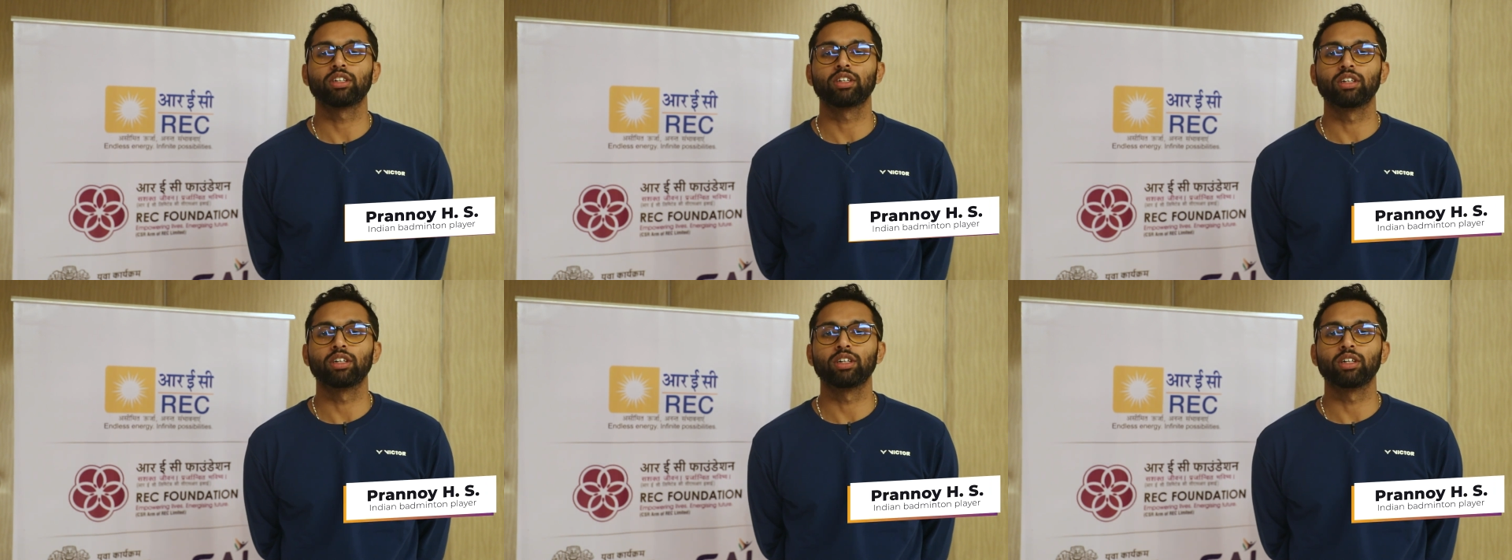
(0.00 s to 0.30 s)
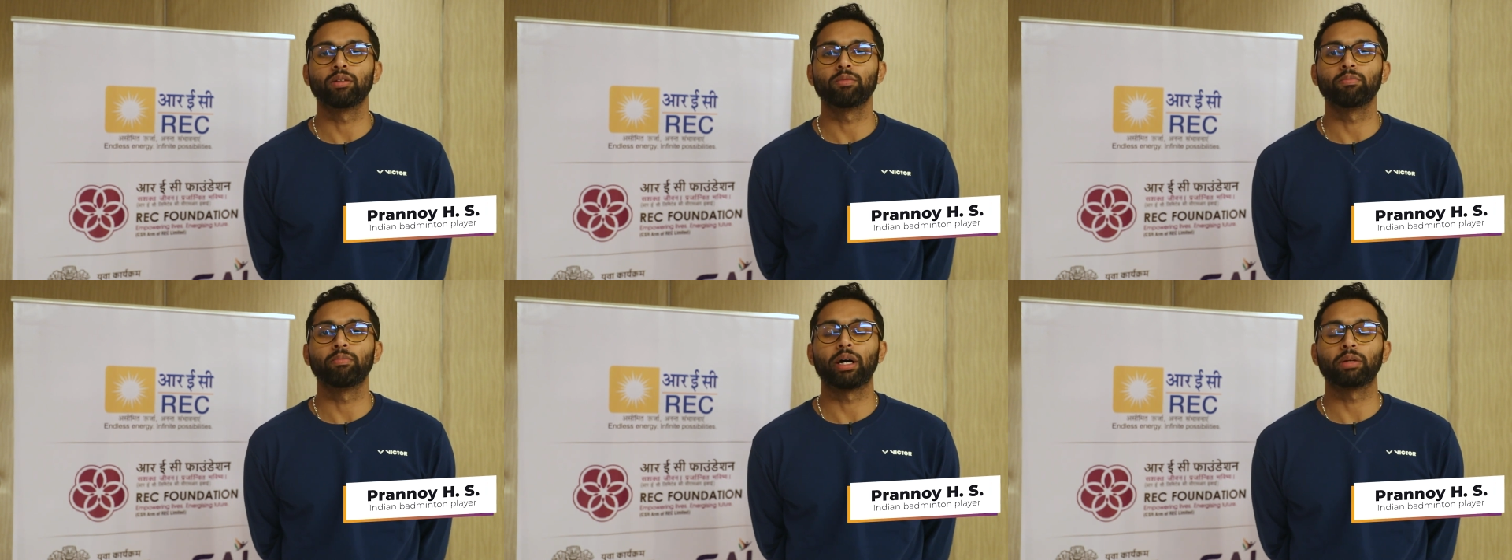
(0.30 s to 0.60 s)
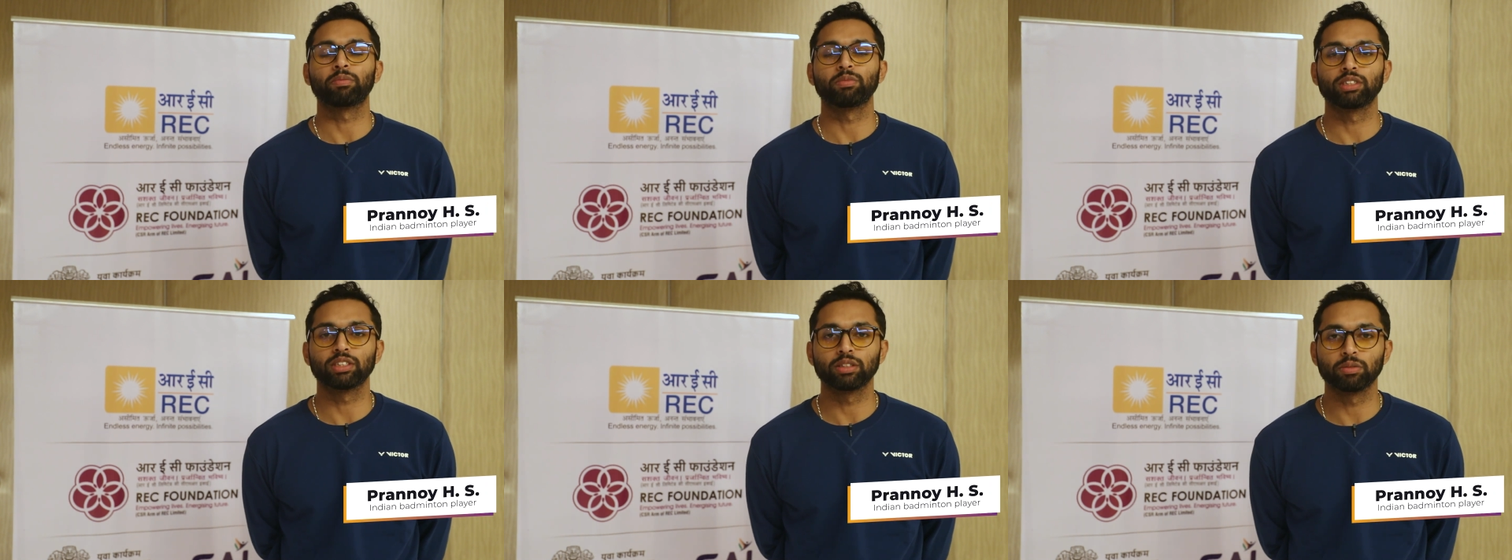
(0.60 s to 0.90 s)
uh,
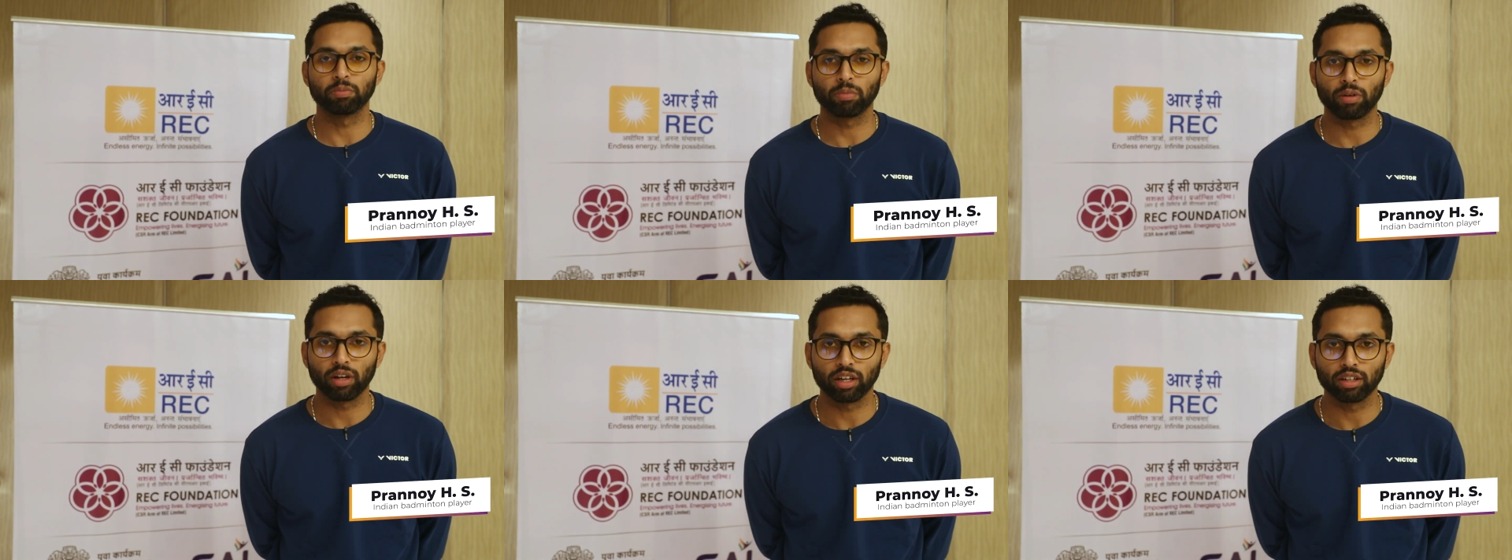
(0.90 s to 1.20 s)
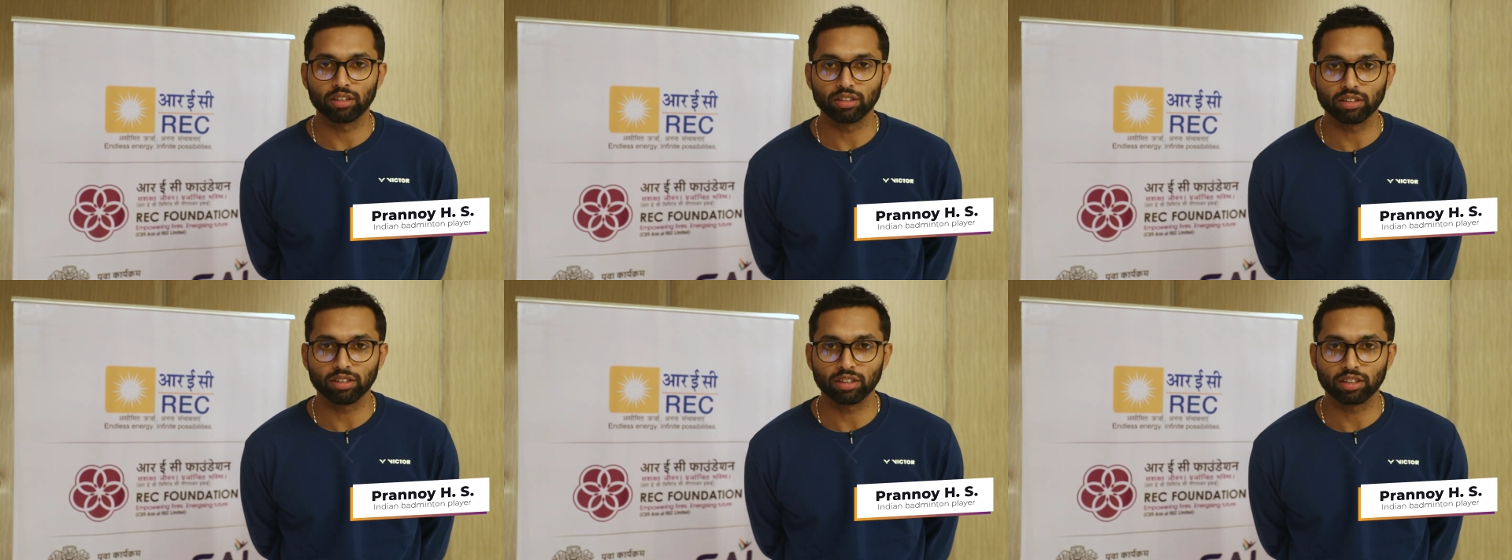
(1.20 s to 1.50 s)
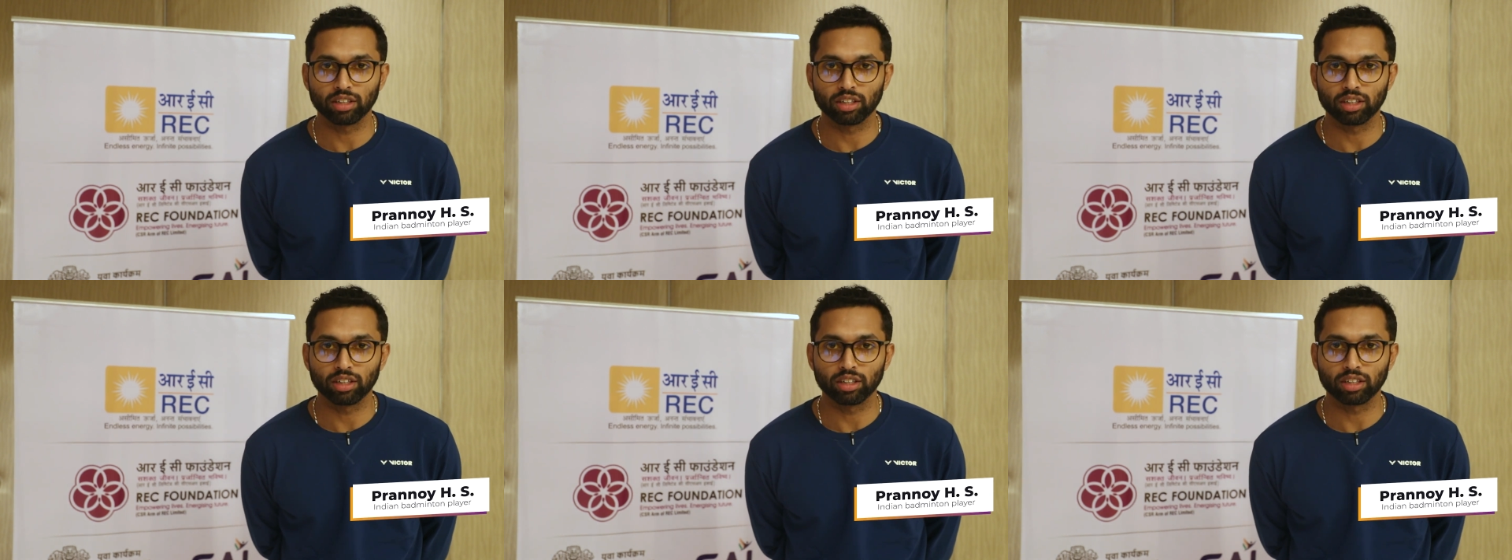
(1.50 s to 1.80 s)
badminton player,
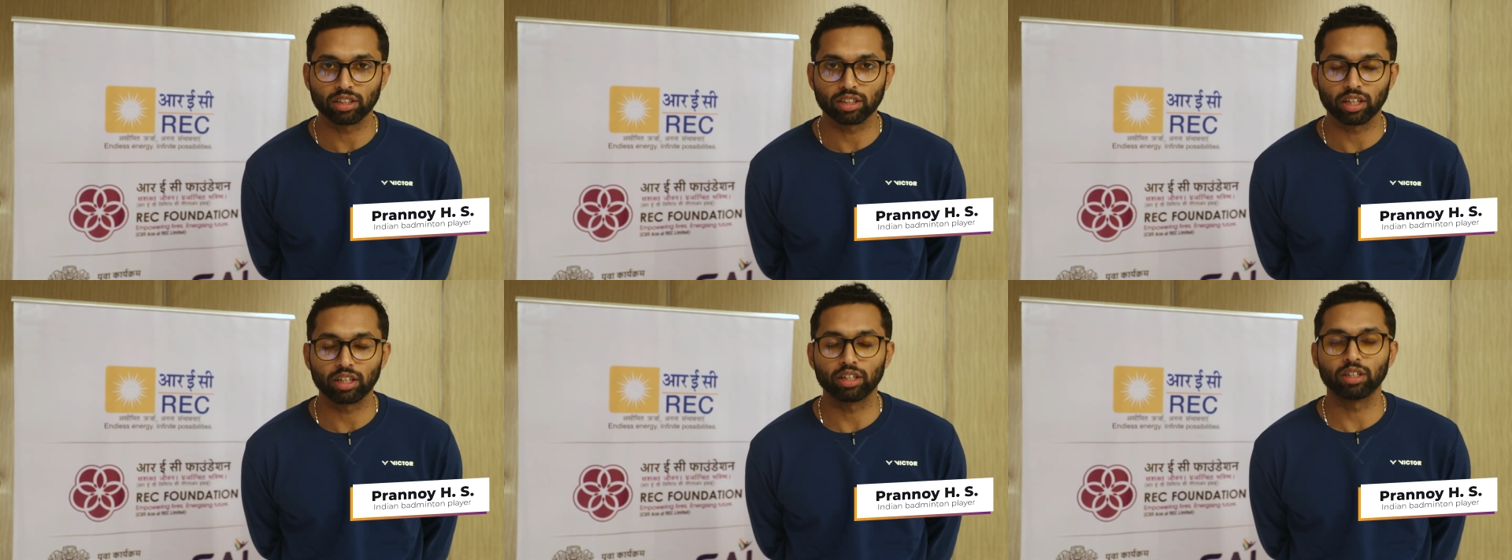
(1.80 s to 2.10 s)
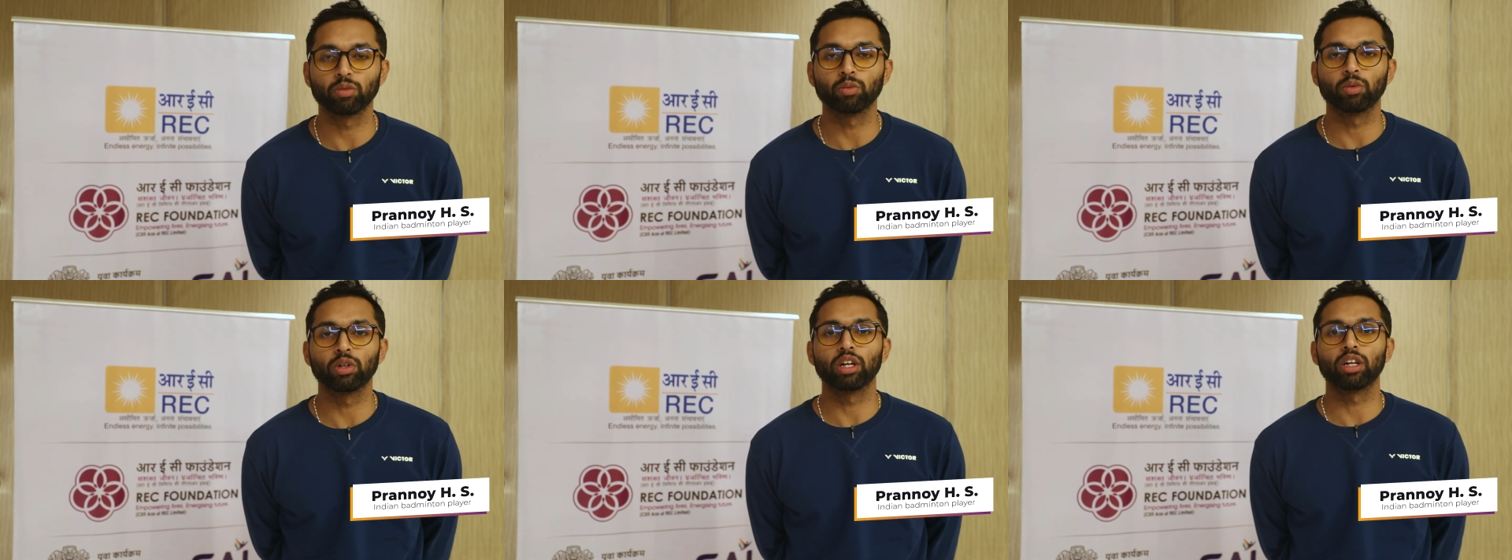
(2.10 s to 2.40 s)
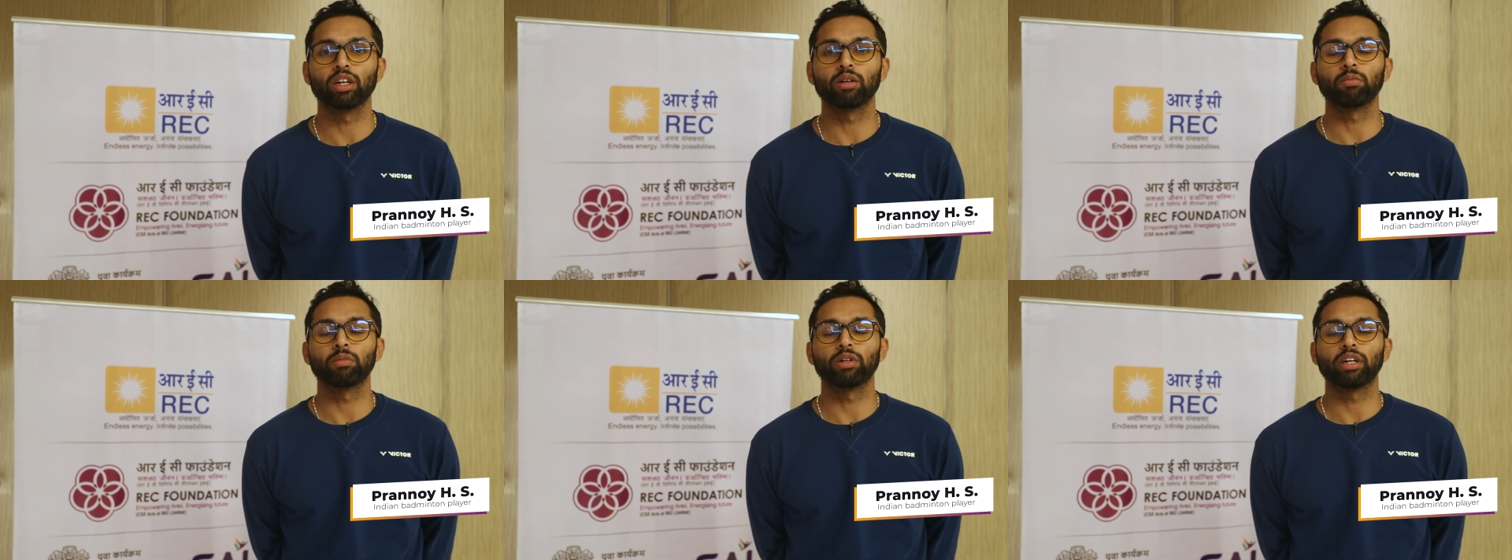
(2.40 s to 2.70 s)
uh, current world
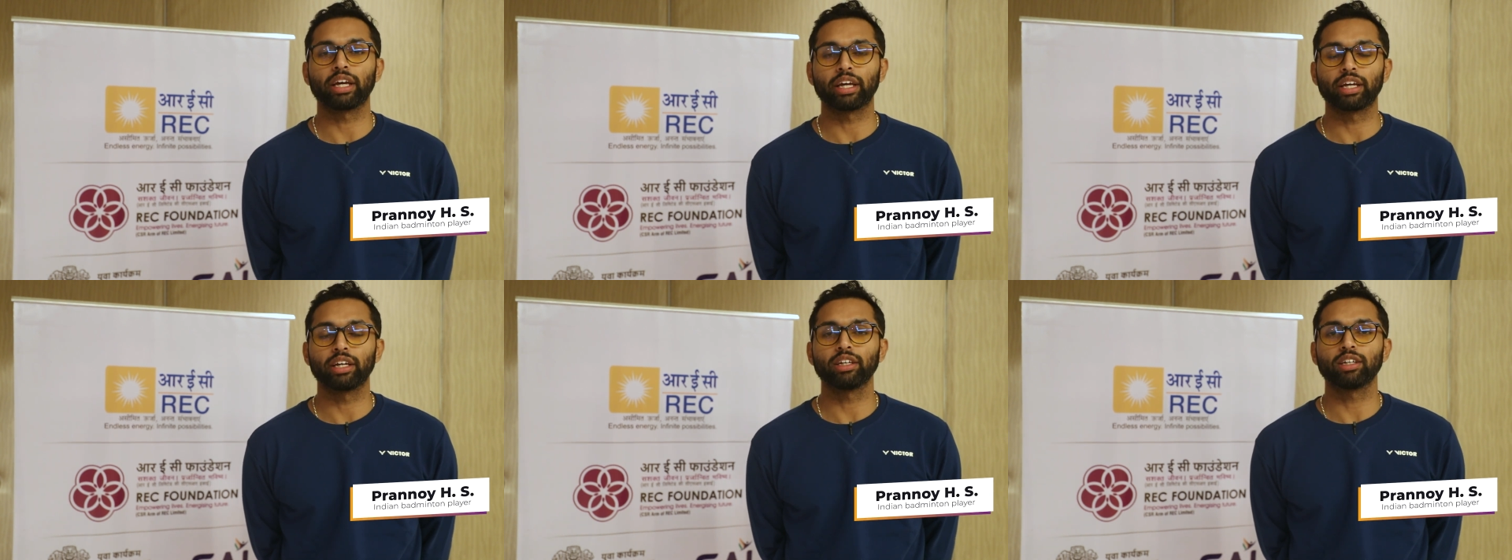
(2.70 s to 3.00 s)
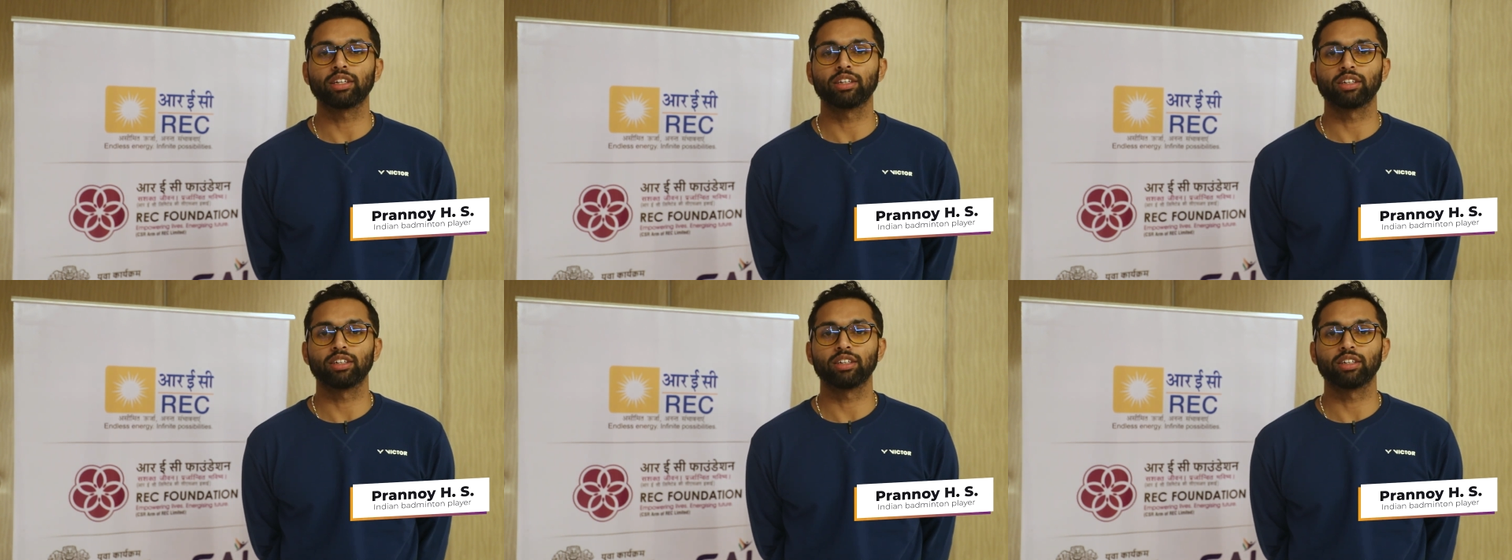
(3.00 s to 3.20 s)
number 8.